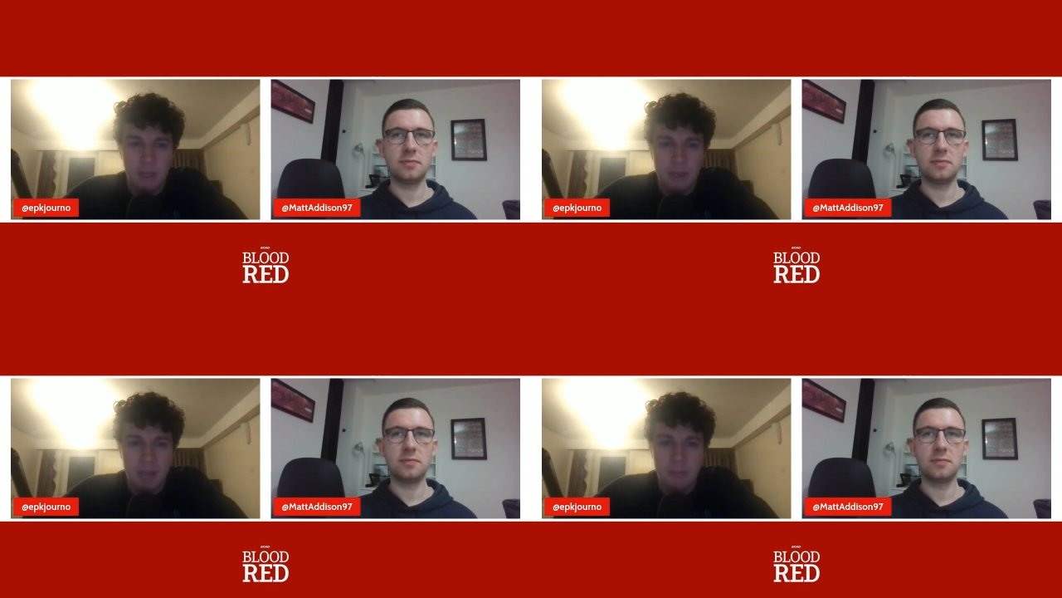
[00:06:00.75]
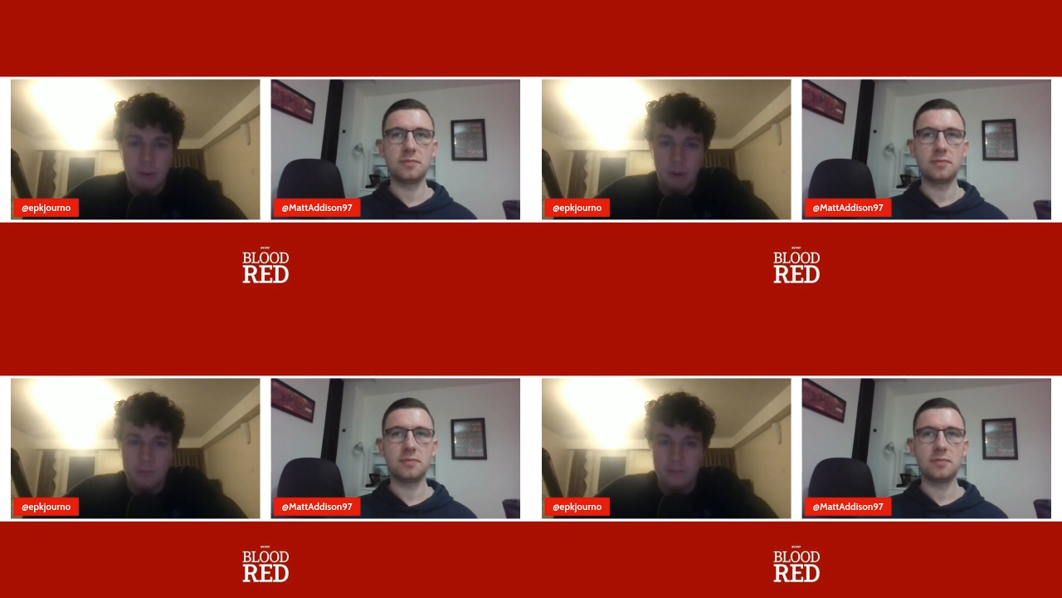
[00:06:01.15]
Speaker 1: Getting
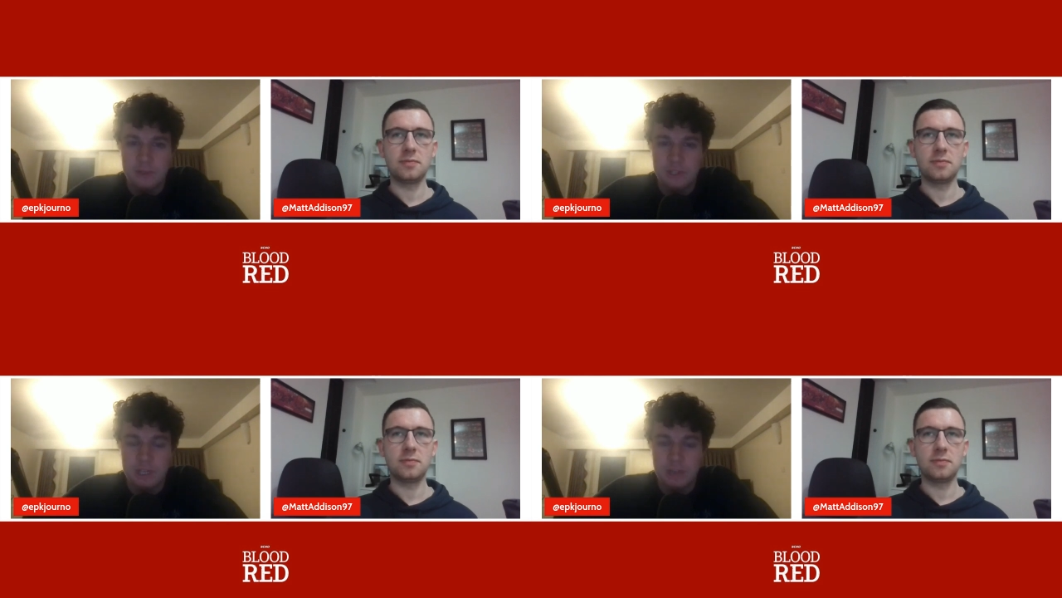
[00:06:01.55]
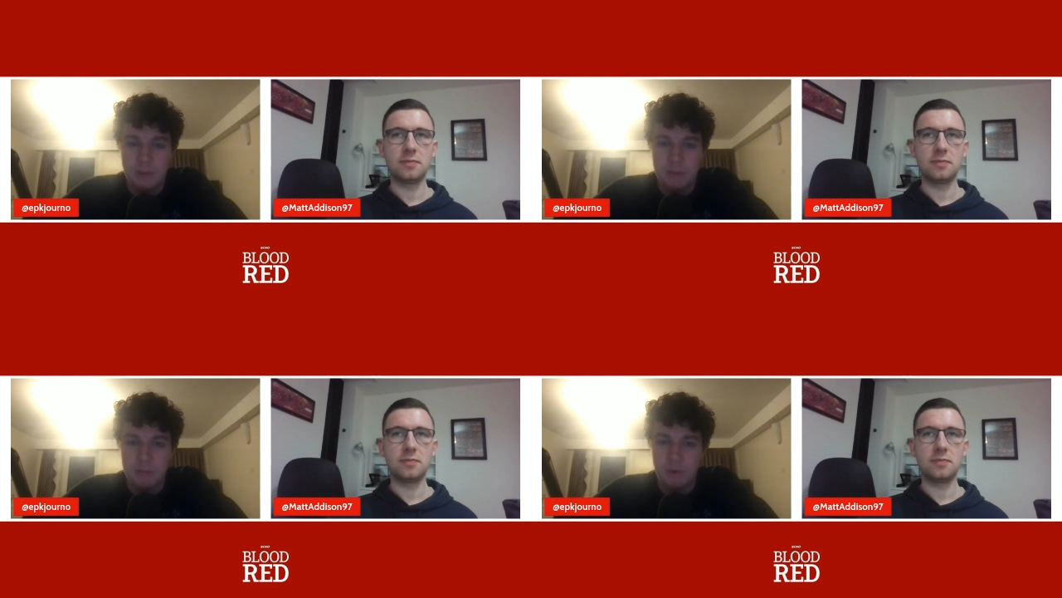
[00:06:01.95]
both does seem a
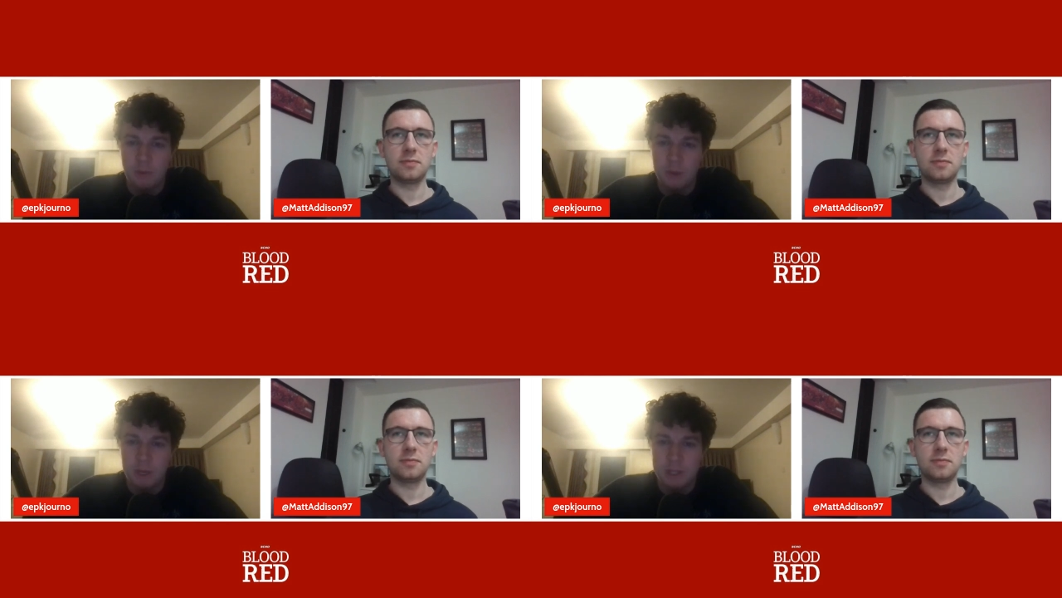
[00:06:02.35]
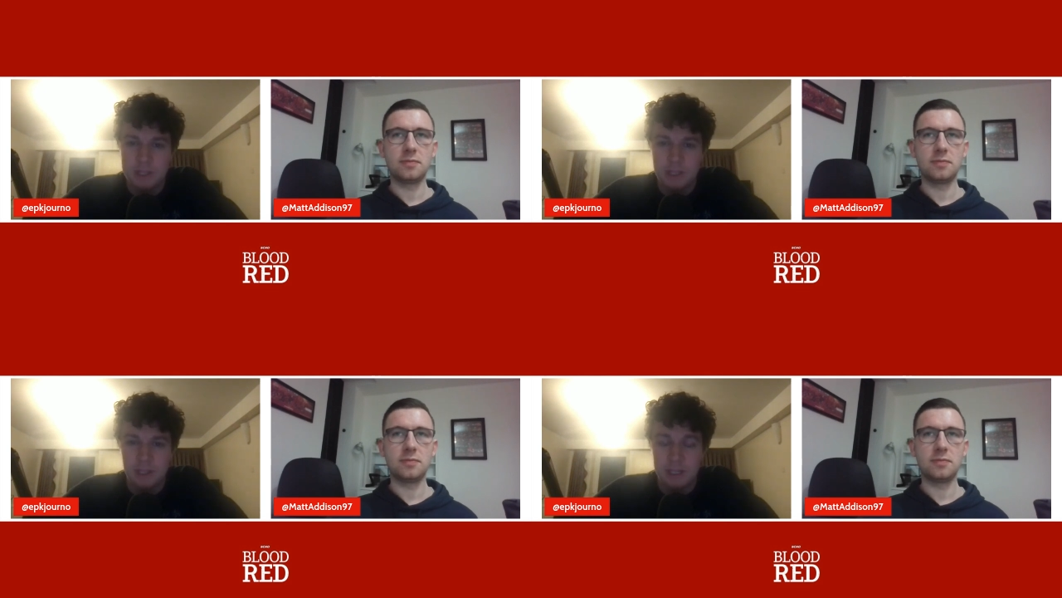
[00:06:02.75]
bit
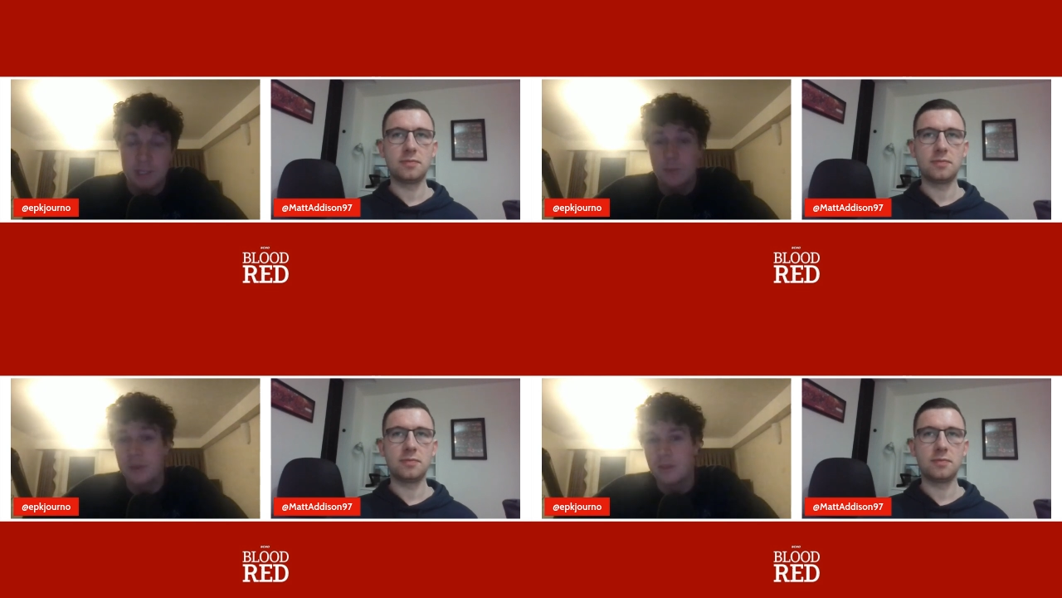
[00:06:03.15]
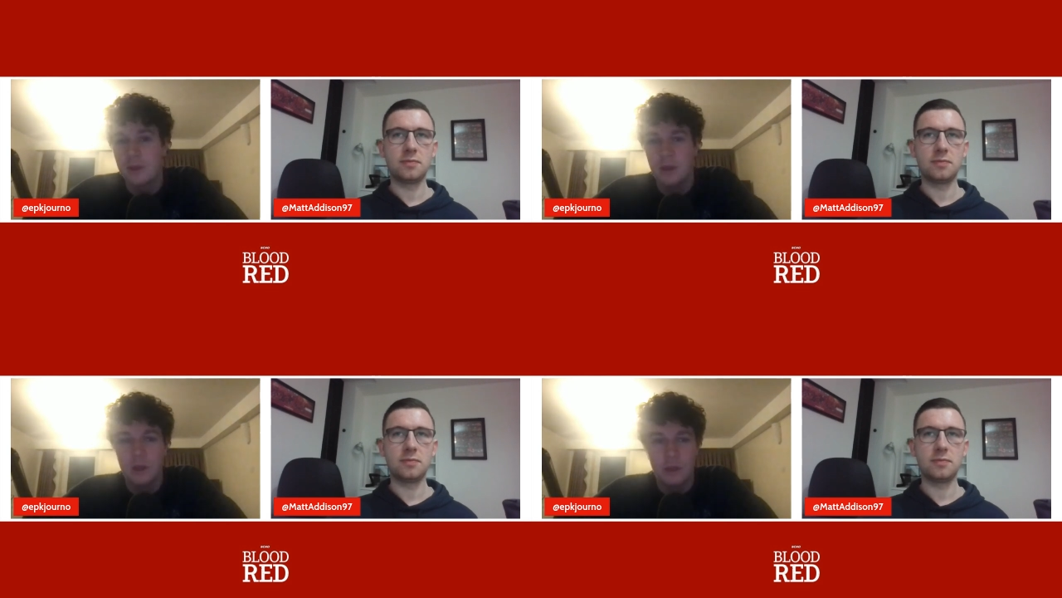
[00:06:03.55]
unrealistic, at least with
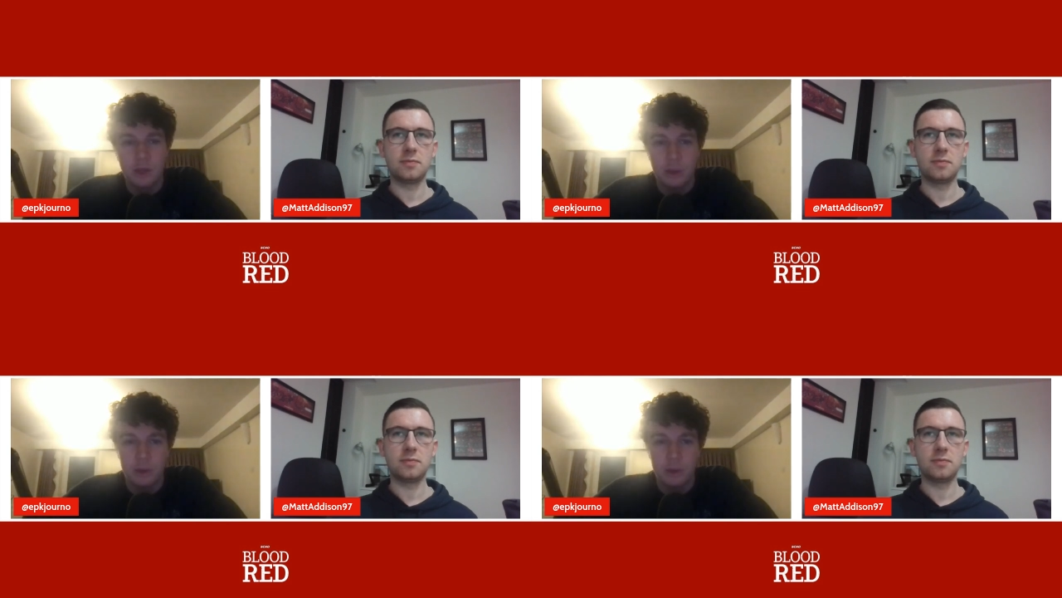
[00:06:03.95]
the current